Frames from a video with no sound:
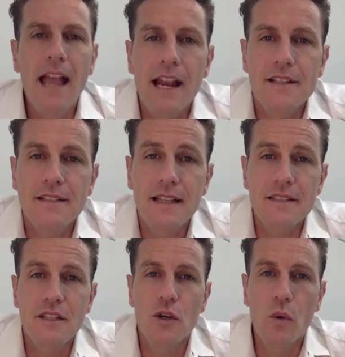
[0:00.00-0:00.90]
And I
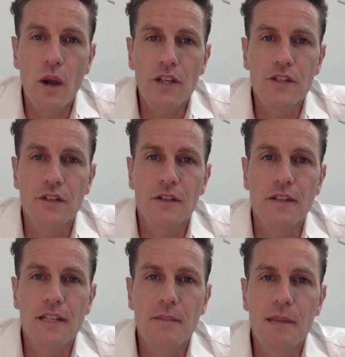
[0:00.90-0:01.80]
start to question
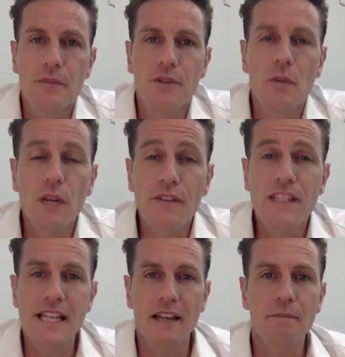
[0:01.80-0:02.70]
these people. So, what have
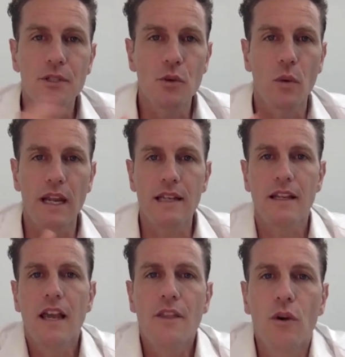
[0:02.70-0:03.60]
you done
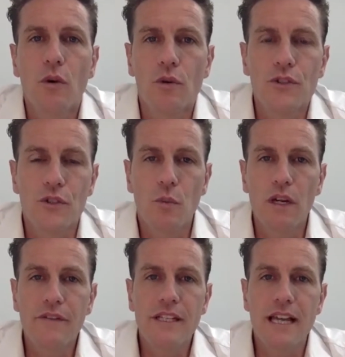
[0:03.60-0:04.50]
between the courses?
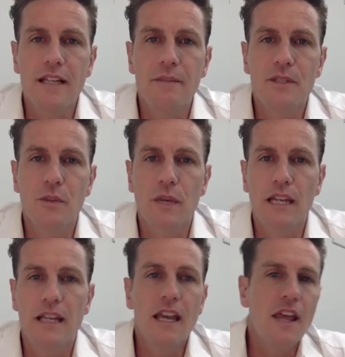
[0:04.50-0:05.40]
What have you done
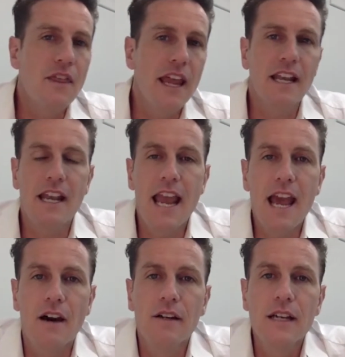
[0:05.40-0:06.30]
between then and
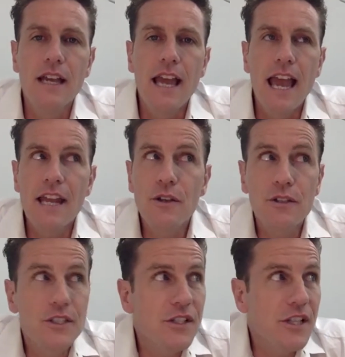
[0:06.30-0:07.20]
now? And you
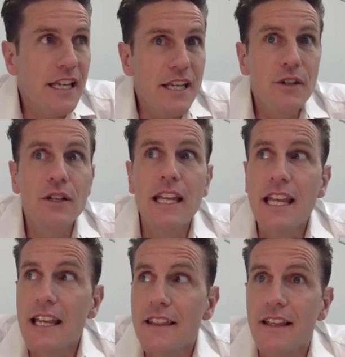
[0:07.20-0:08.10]
could see, you could
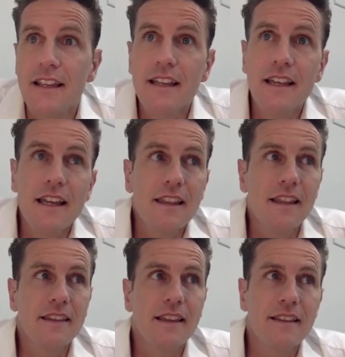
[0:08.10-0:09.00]
hear the,
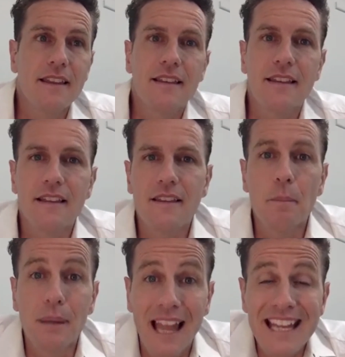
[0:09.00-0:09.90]
the, the, the,
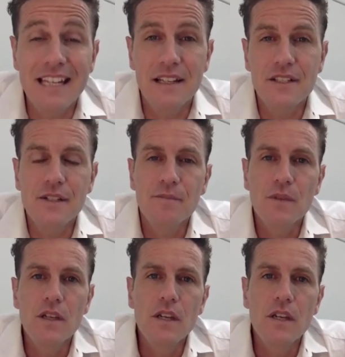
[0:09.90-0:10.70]
the blankness.